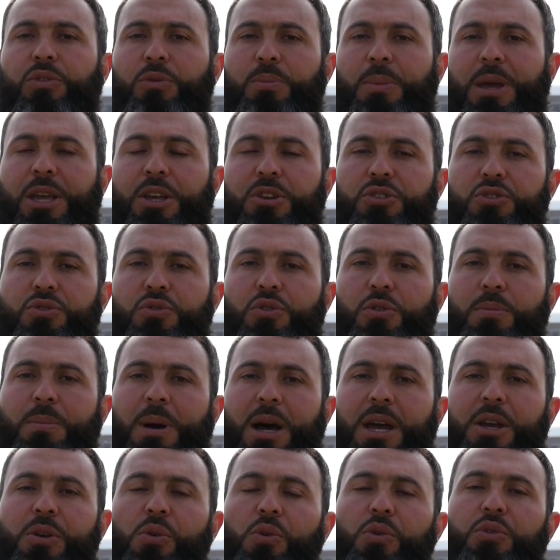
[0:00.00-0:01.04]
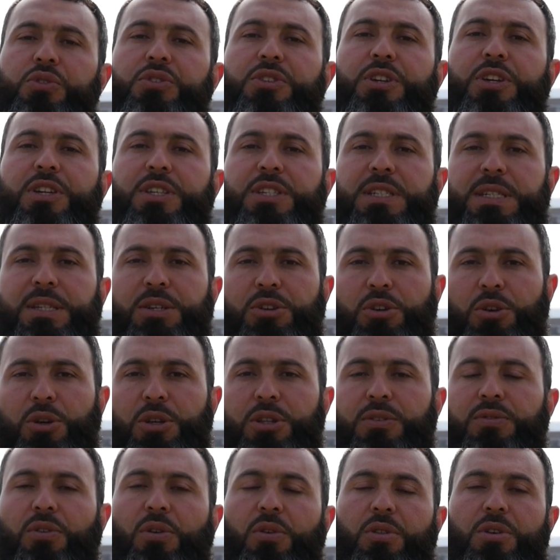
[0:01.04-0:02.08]
to make sure my horse is
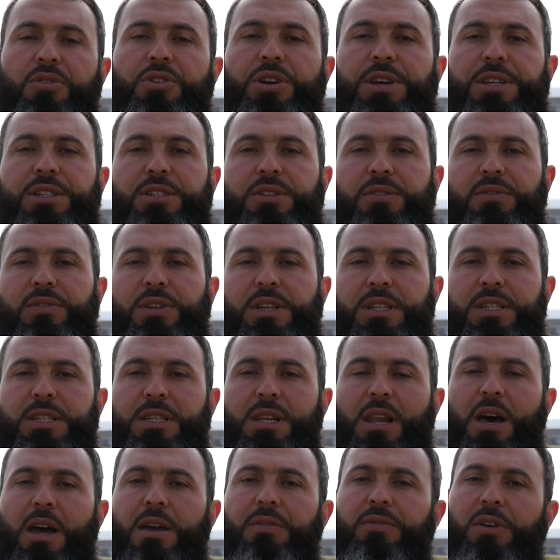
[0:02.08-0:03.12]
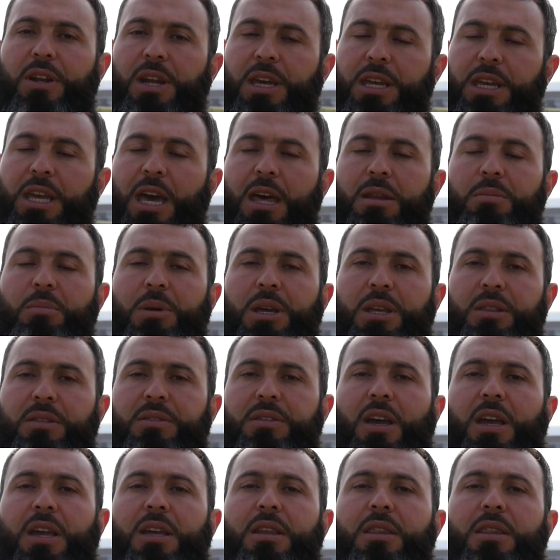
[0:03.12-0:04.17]
good for the rest of his life and I can
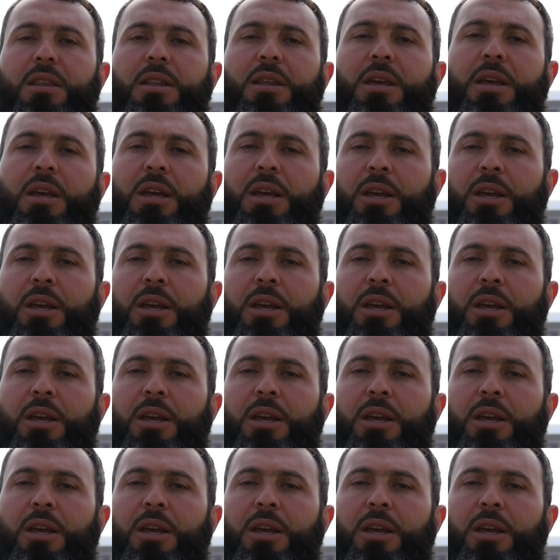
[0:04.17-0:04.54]
maintain